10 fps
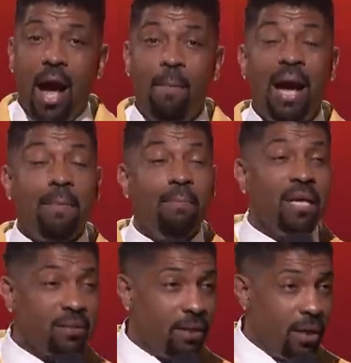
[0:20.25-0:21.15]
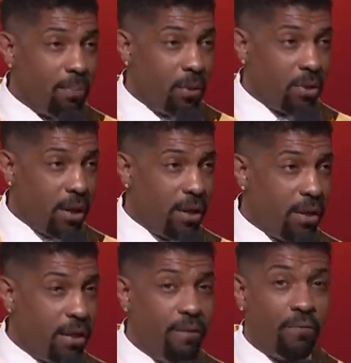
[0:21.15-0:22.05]
I might mess up, okay?
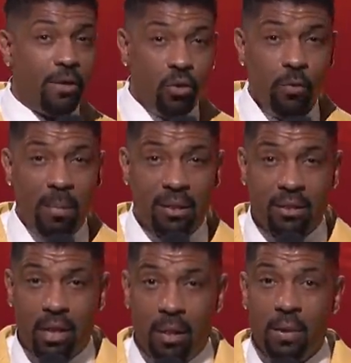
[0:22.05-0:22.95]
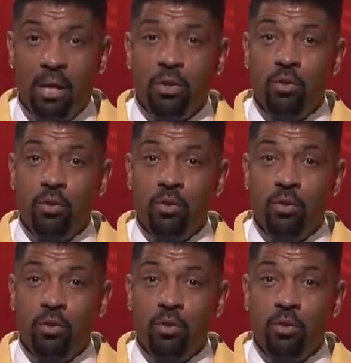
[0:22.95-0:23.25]
And if I do mess up,